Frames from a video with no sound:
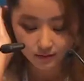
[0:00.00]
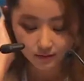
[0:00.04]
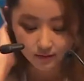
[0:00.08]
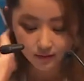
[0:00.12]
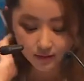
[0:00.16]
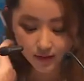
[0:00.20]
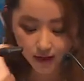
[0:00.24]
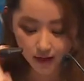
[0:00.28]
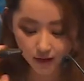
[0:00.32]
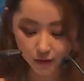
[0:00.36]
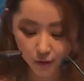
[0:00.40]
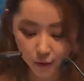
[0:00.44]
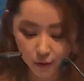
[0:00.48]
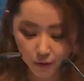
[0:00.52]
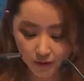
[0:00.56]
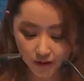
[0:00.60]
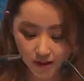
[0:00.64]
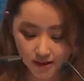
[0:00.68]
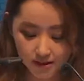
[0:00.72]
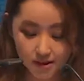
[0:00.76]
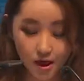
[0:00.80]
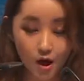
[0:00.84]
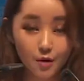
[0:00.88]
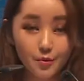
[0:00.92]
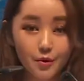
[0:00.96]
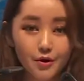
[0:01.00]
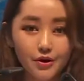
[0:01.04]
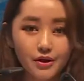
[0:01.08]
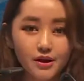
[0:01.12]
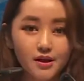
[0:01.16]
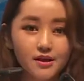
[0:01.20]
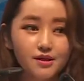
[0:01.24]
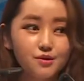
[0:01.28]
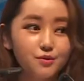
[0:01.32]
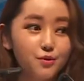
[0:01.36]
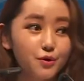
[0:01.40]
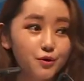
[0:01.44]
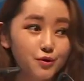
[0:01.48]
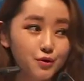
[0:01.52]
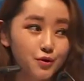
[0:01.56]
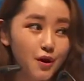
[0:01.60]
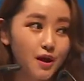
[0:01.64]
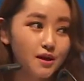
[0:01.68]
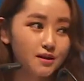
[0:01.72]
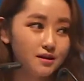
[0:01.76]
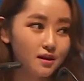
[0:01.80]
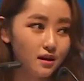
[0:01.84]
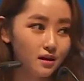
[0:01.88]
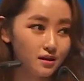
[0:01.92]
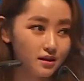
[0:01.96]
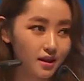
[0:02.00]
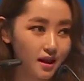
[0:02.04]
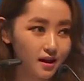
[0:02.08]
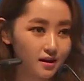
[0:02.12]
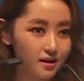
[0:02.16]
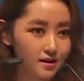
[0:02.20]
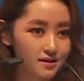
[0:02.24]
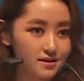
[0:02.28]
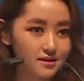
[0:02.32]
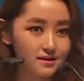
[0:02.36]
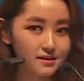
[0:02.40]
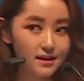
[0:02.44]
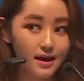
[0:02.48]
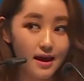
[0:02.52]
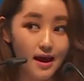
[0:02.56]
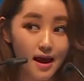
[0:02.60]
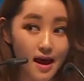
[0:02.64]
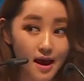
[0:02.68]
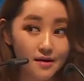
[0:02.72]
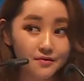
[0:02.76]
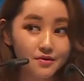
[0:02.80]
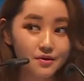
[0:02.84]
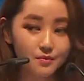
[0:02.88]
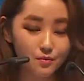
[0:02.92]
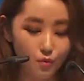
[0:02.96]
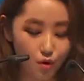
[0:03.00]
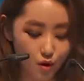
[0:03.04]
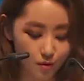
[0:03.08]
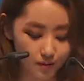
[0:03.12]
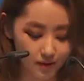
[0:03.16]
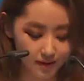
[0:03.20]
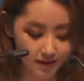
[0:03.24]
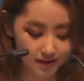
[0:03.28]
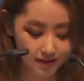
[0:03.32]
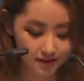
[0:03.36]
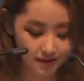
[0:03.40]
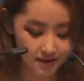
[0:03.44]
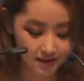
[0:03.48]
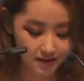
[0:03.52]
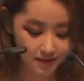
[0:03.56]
they told us Americans were trying to attack us every moment.